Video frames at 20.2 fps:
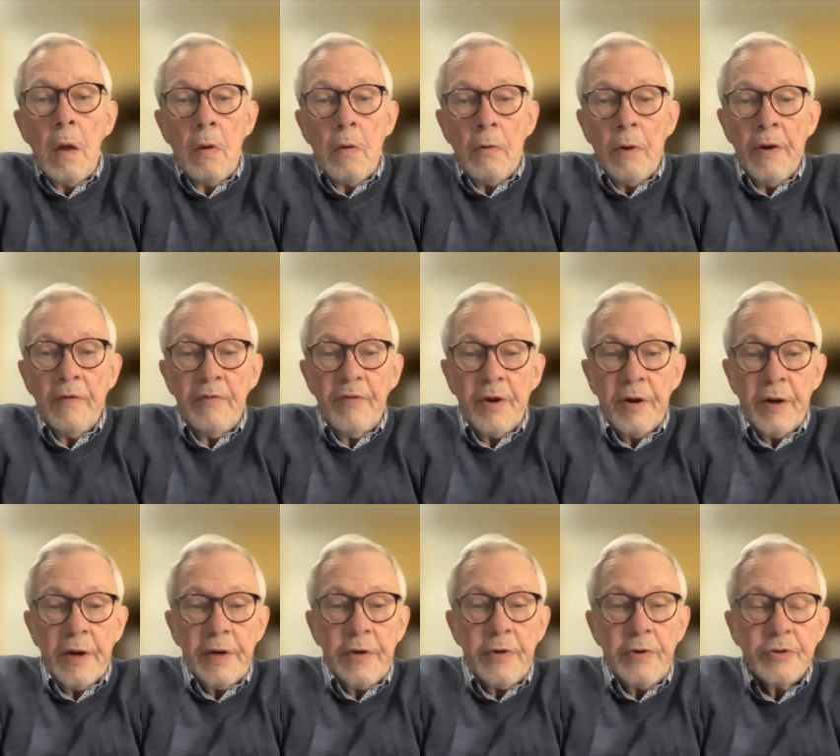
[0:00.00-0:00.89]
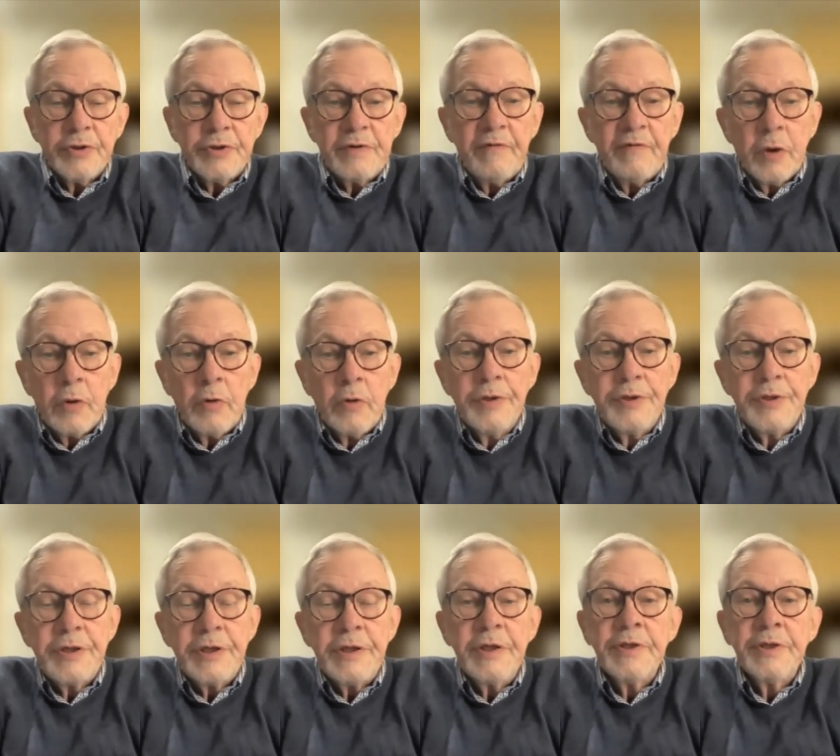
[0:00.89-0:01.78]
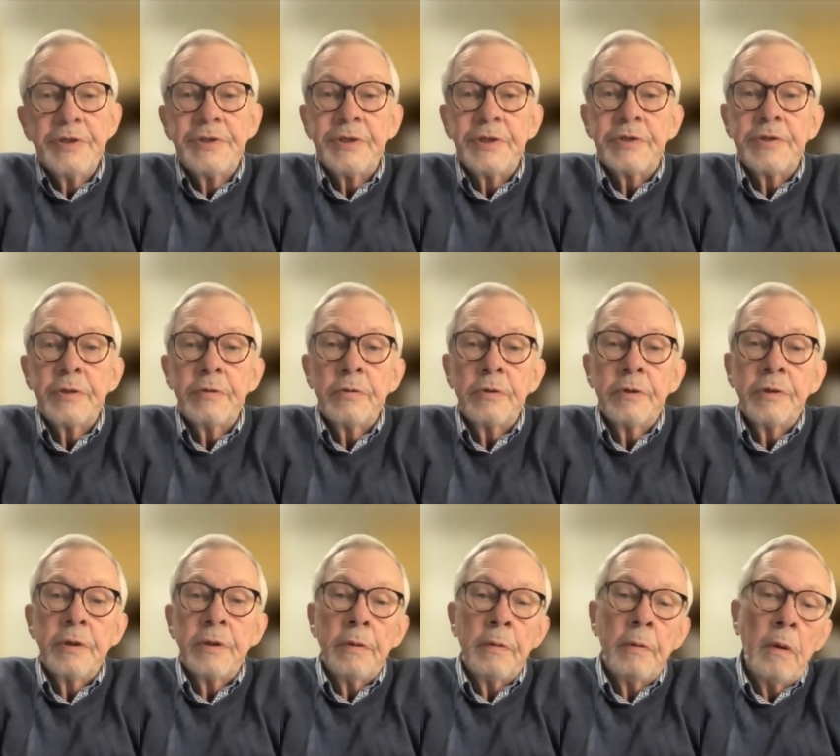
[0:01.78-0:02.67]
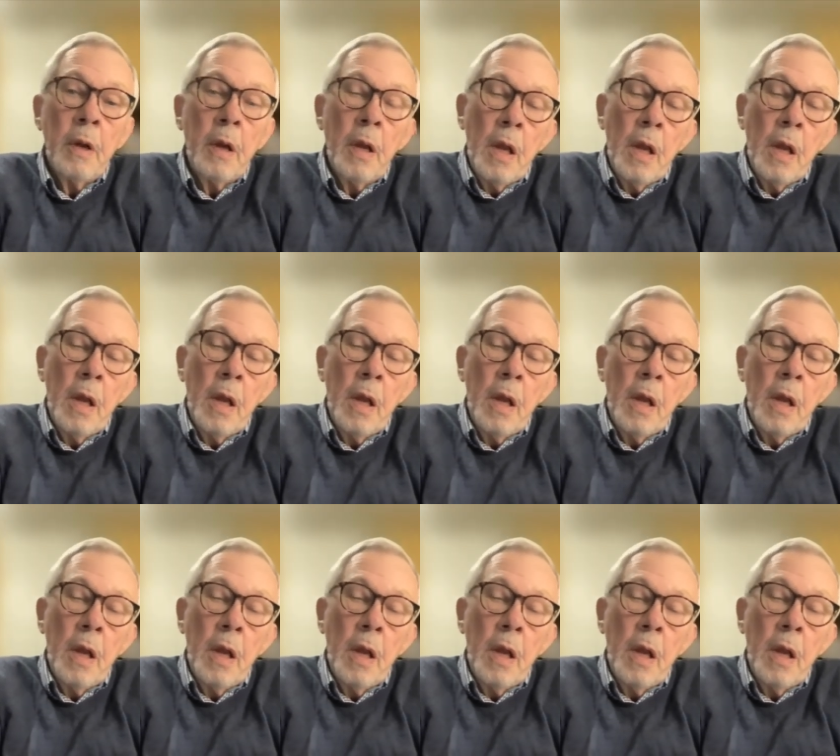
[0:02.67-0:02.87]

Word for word: one of the leaders of the Quincy Institute and